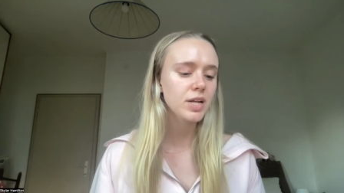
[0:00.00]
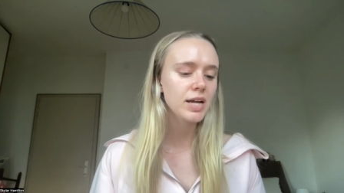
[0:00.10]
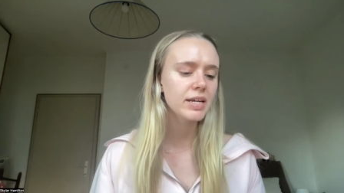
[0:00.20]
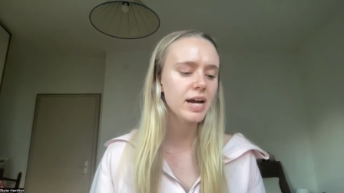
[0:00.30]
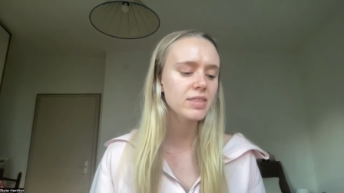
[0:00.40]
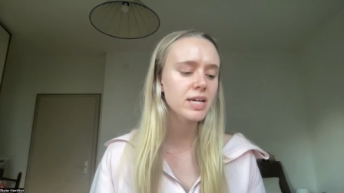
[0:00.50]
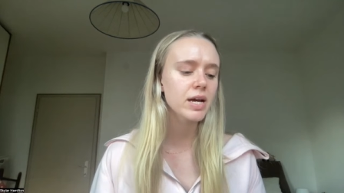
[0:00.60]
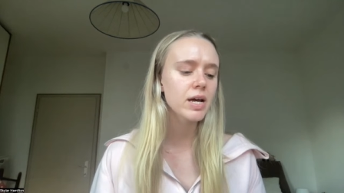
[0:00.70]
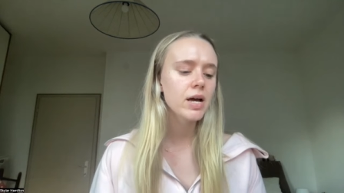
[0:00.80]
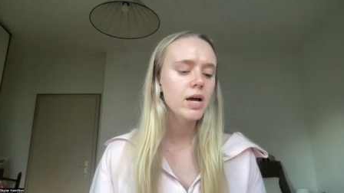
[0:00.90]
and i
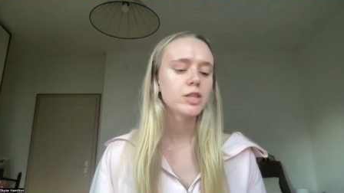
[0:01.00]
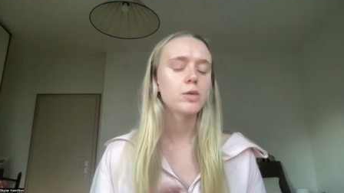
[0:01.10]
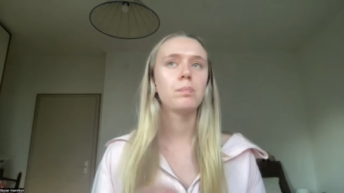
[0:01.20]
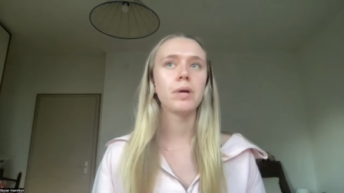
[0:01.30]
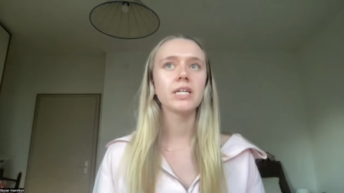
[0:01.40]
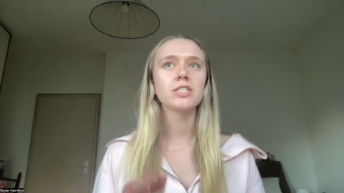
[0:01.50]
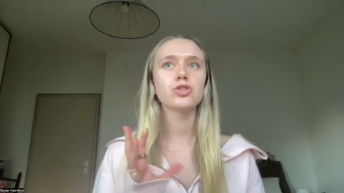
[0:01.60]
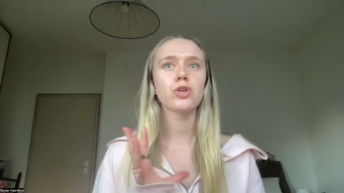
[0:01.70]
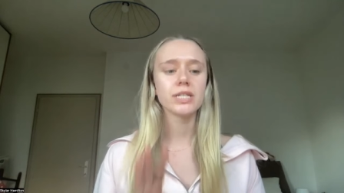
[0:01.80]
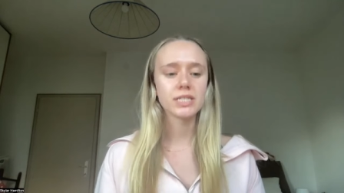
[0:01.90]
think the biggest
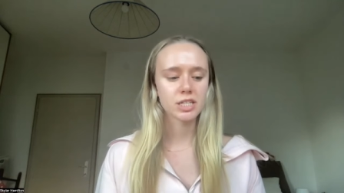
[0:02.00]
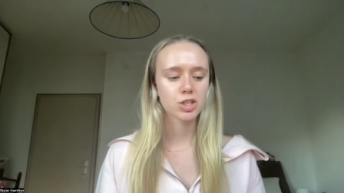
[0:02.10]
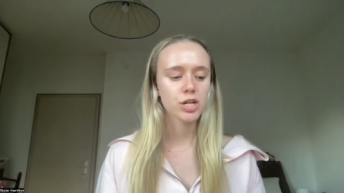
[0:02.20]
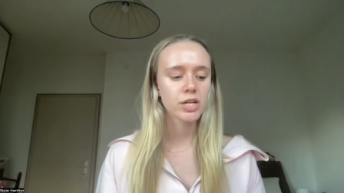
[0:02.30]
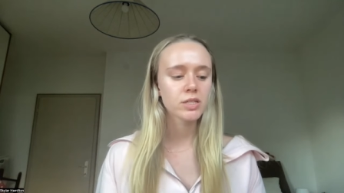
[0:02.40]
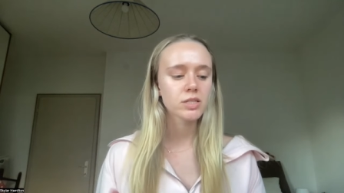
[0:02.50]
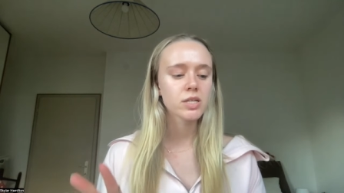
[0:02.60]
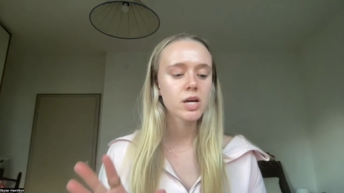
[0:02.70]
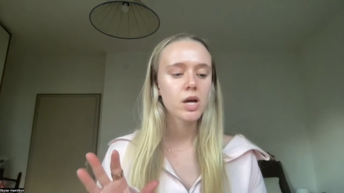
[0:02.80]
transitions